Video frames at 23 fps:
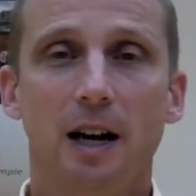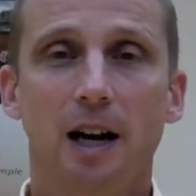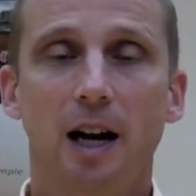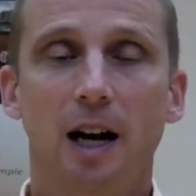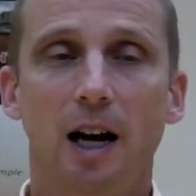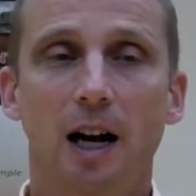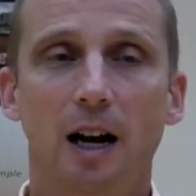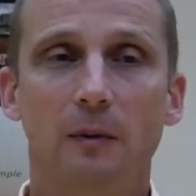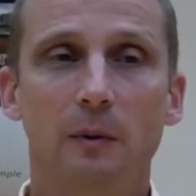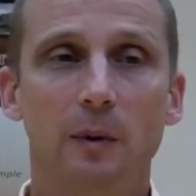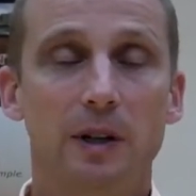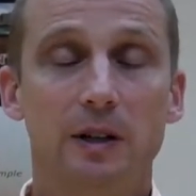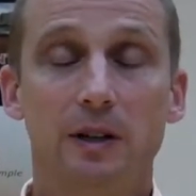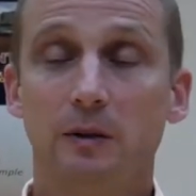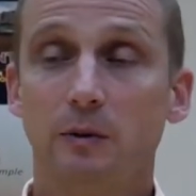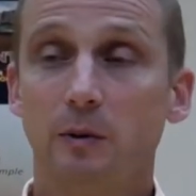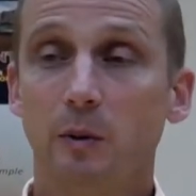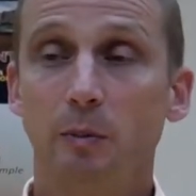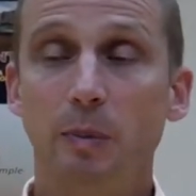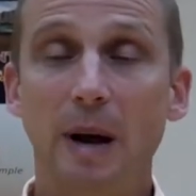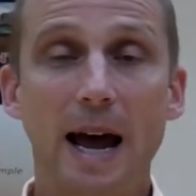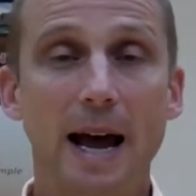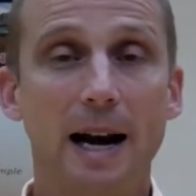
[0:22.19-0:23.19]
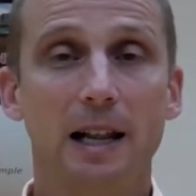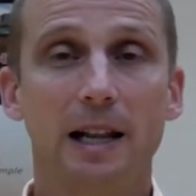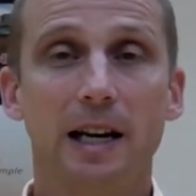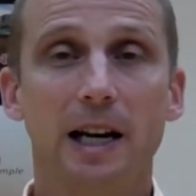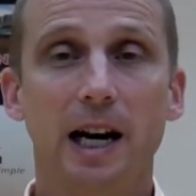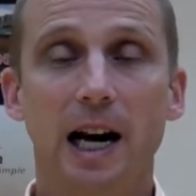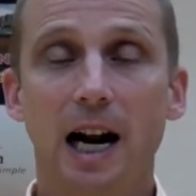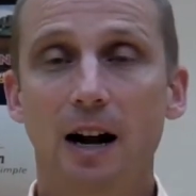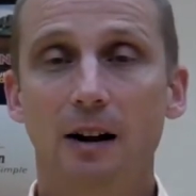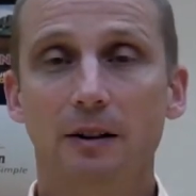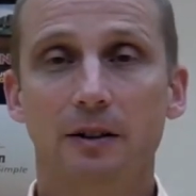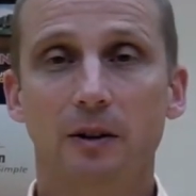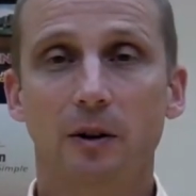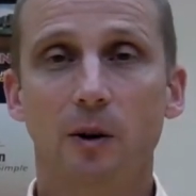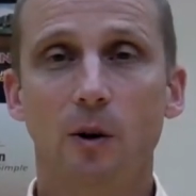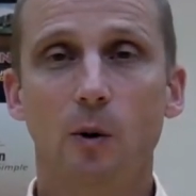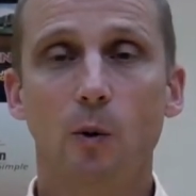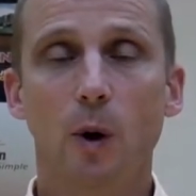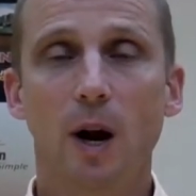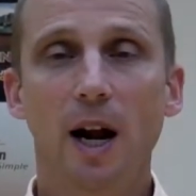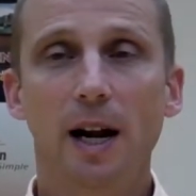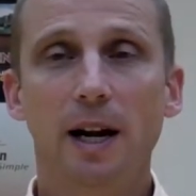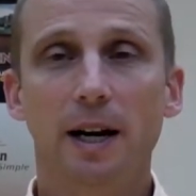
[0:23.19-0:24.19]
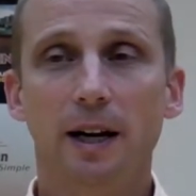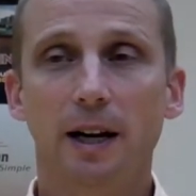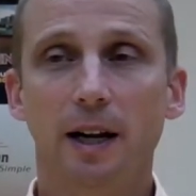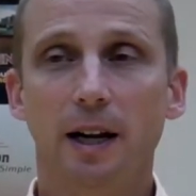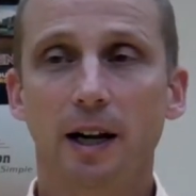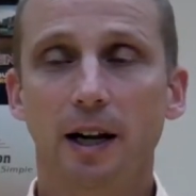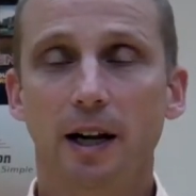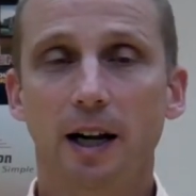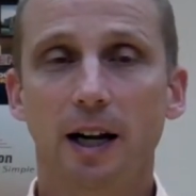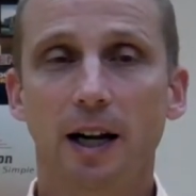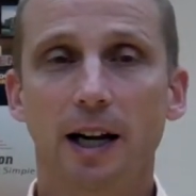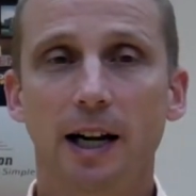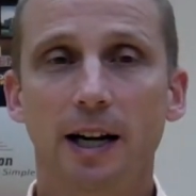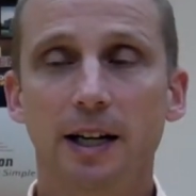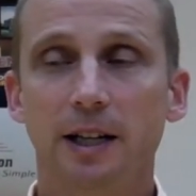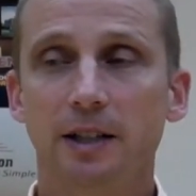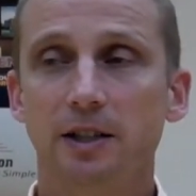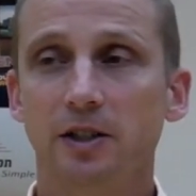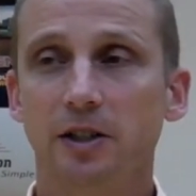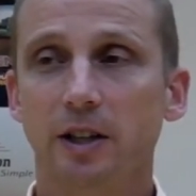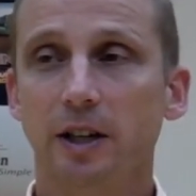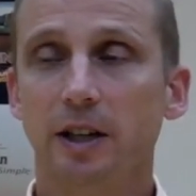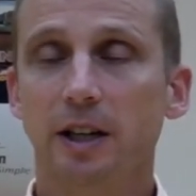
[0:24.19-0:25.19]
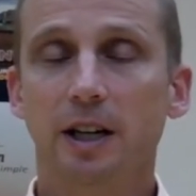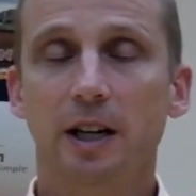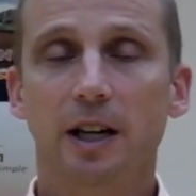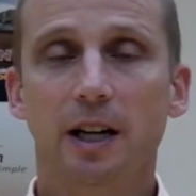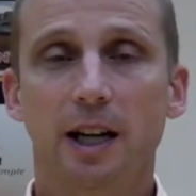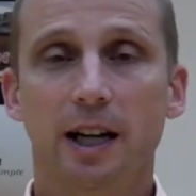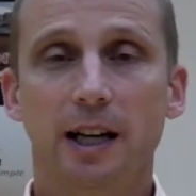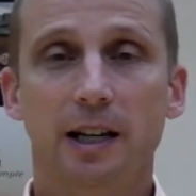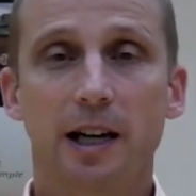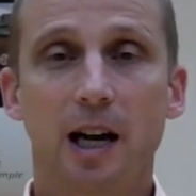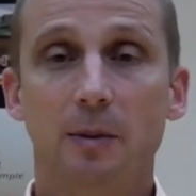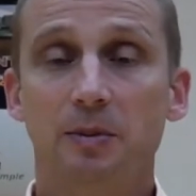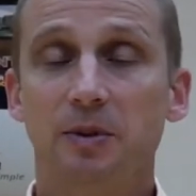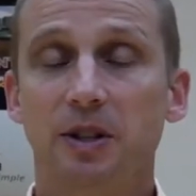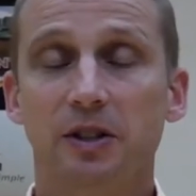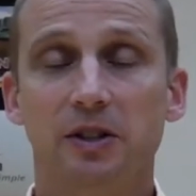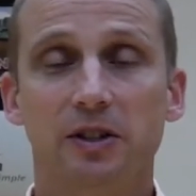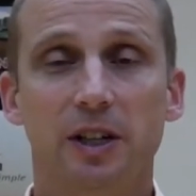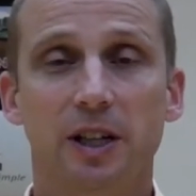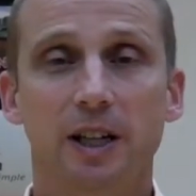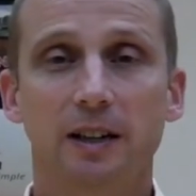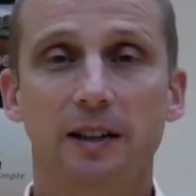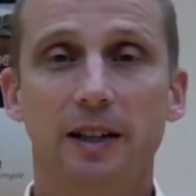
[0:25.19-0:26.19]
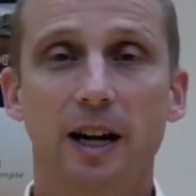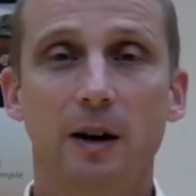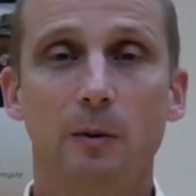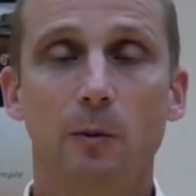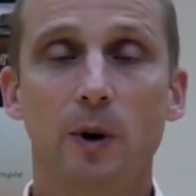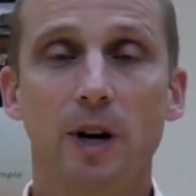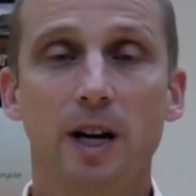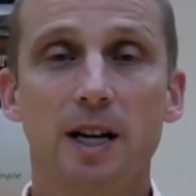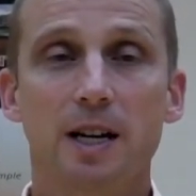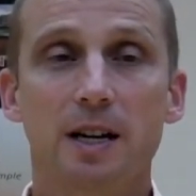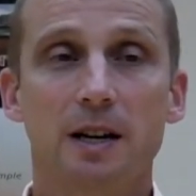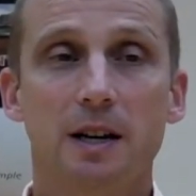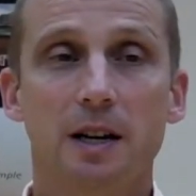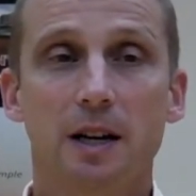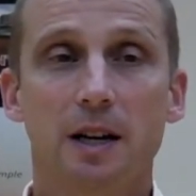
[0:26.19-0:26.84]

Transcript: Uh, we just were battling it out the whole way. and just it helps us to get that win,